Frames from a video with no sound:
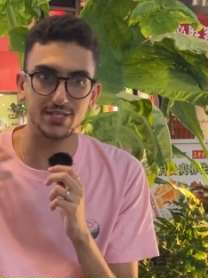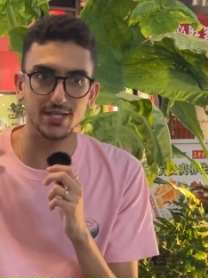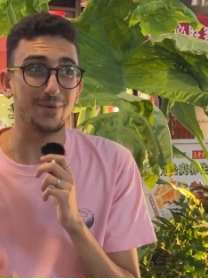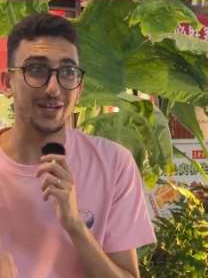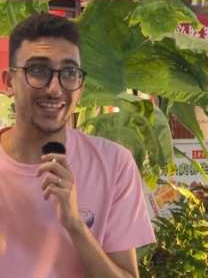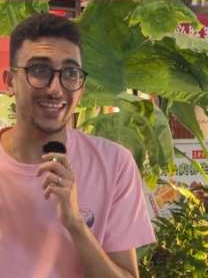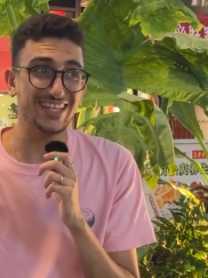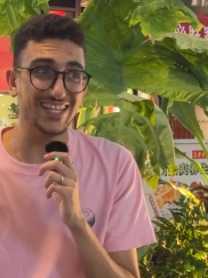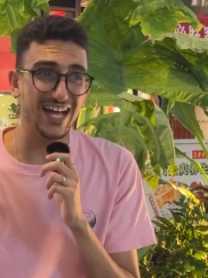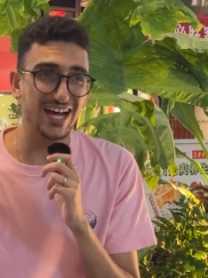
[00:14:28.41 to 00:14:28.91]
but
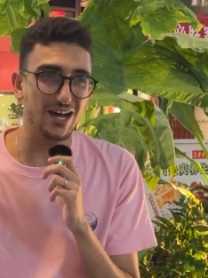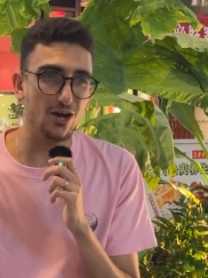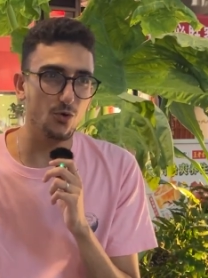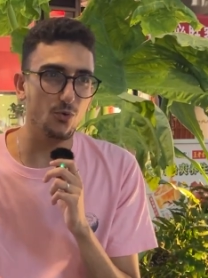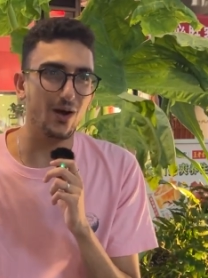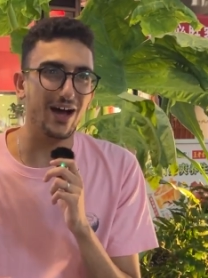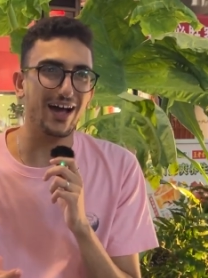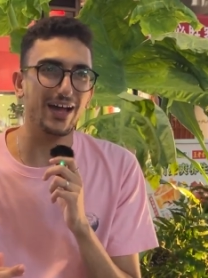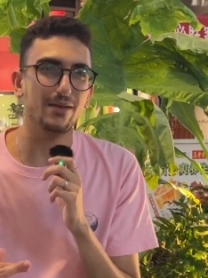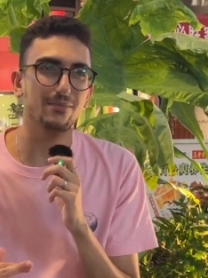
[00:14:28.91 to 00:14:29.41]
now
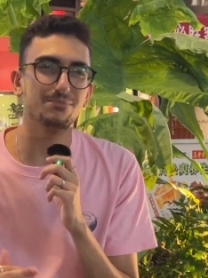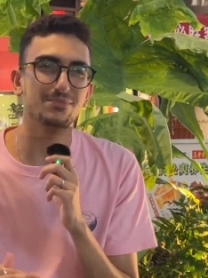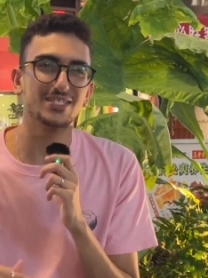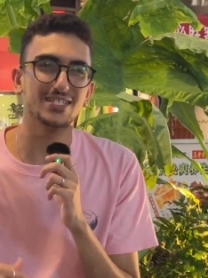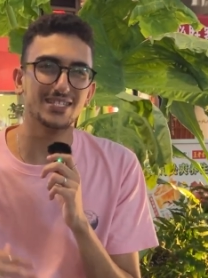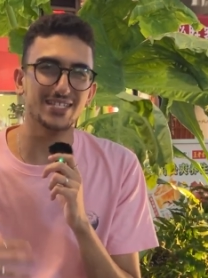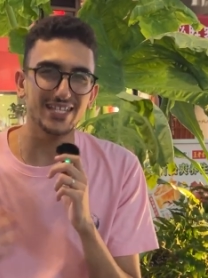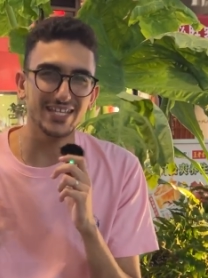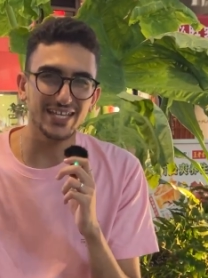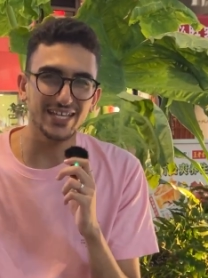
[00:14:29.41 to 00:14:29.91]
I'm
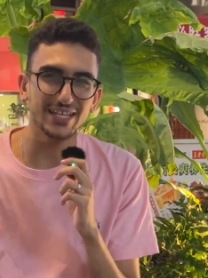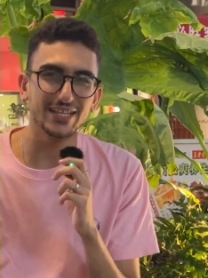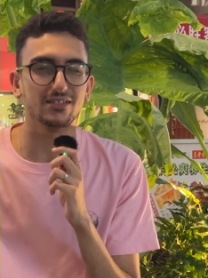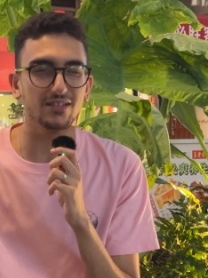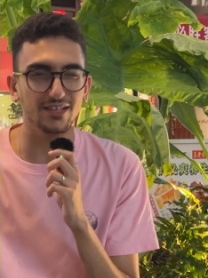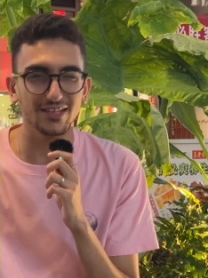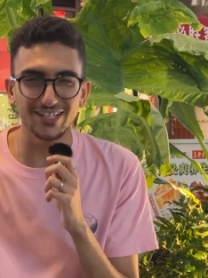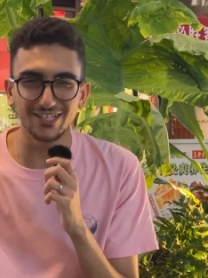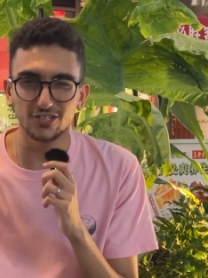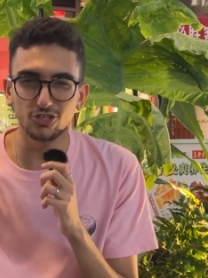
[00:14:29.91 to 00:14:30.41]
seeing
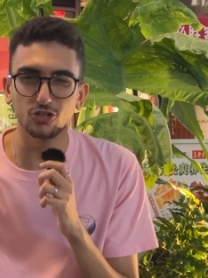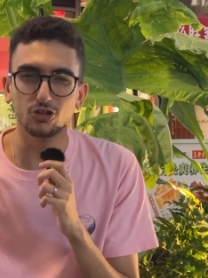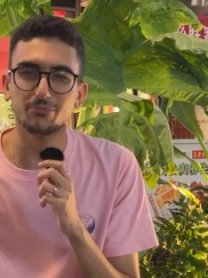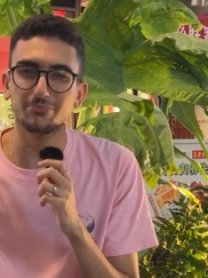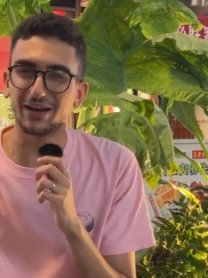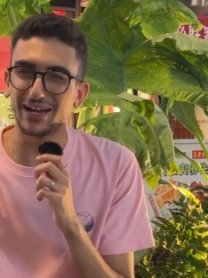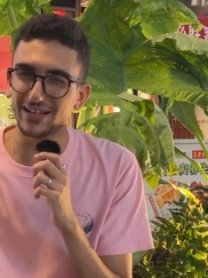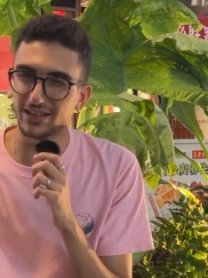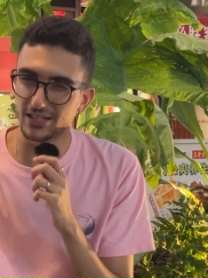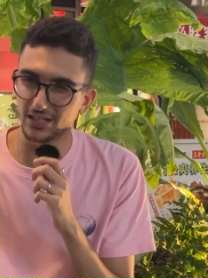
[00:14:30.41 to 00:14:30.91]
little
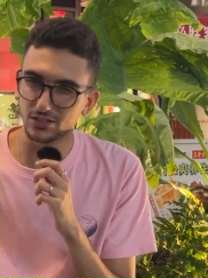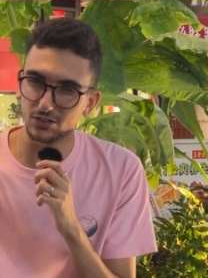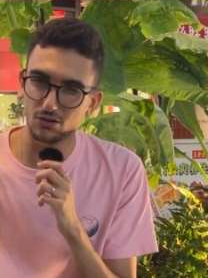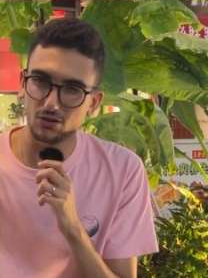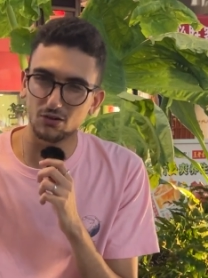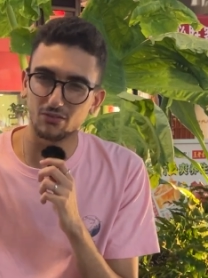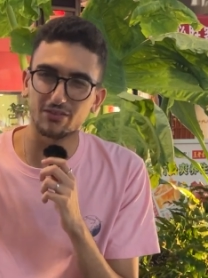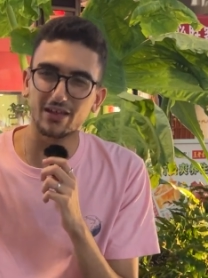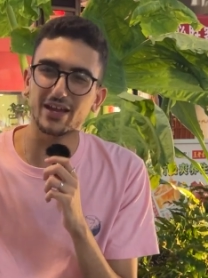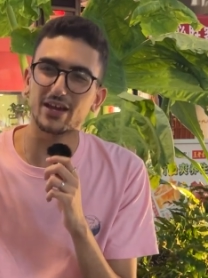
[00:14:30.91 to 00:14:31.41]
by
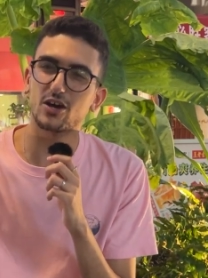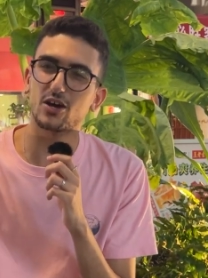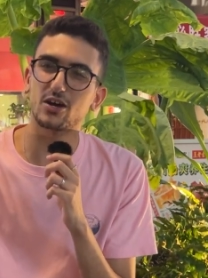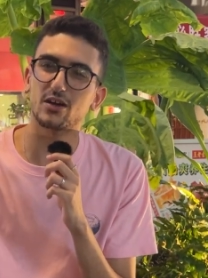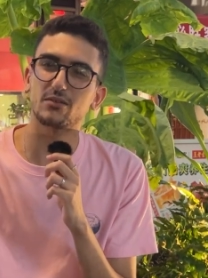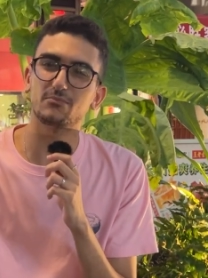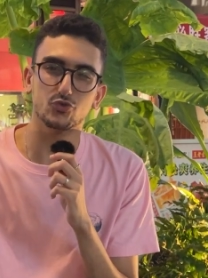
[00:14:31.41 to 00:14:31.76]
little they are